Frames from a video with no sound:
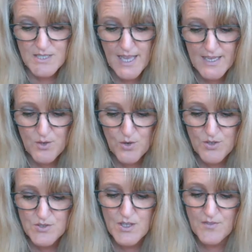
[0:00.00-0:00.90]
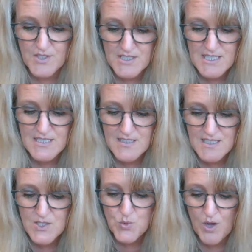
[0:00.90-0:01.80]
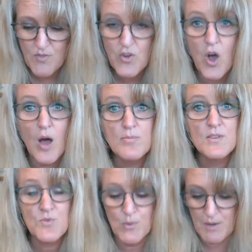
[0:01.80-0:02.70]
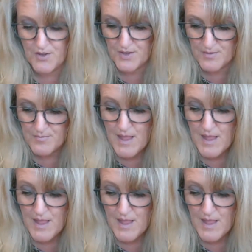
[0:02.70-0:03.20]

the headquarters of the 1612 Goblin Rebellion,